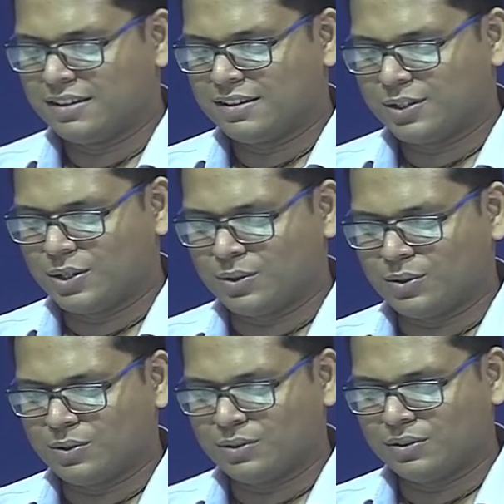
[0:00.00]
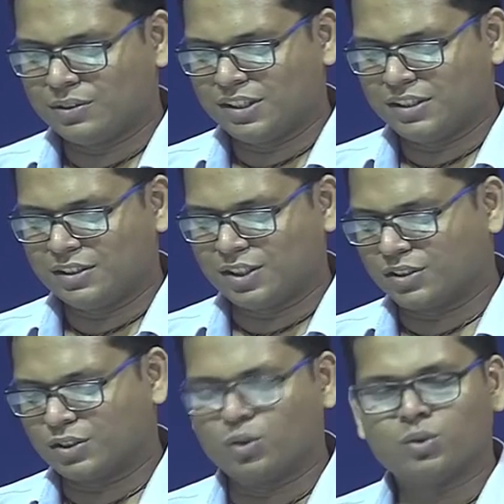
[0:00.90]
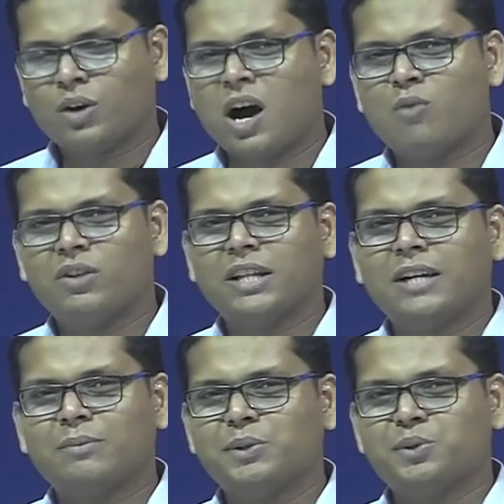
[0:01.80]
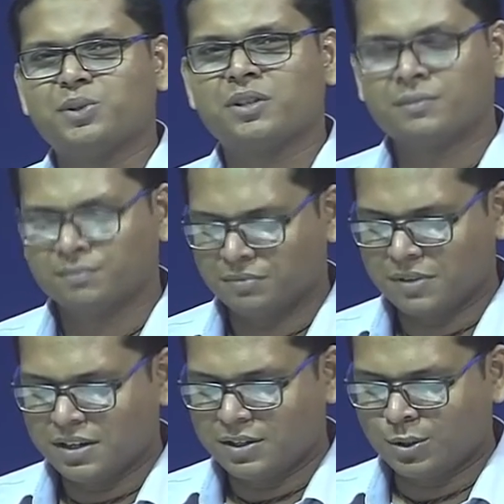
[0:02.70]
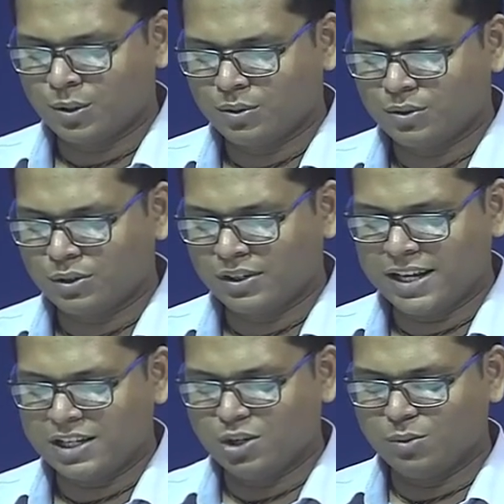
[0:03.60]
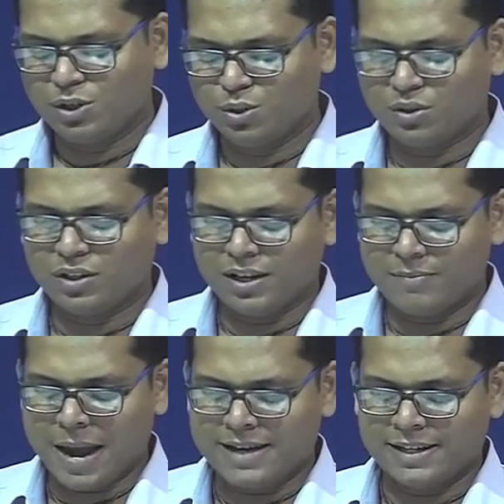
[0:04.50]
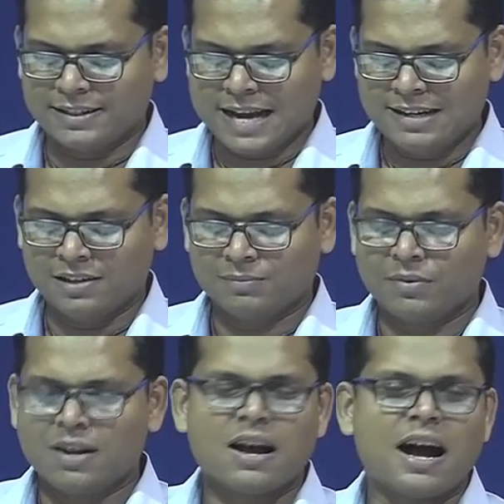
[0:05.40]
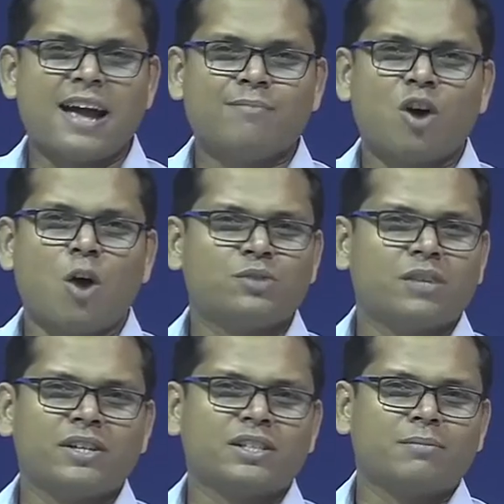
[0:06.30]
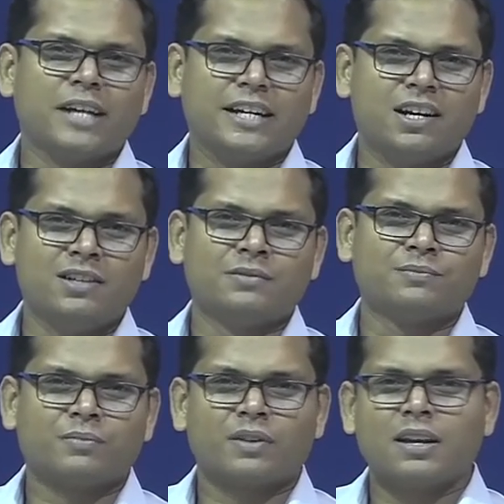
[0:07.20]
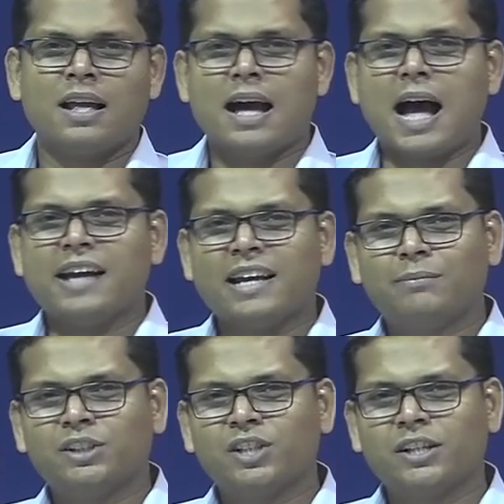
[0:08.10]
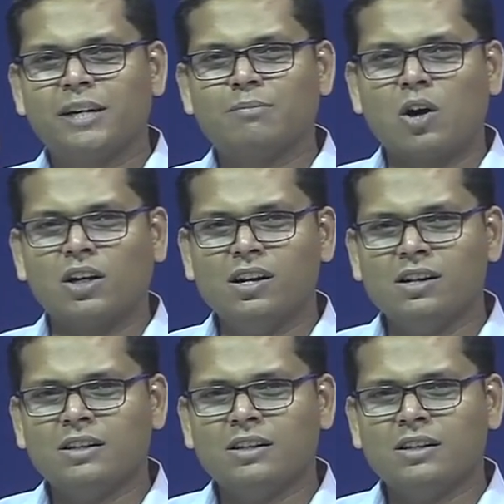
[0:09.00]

So, how will that be used? So, it has to be used in a manner that I am observing some data, I have this generative model,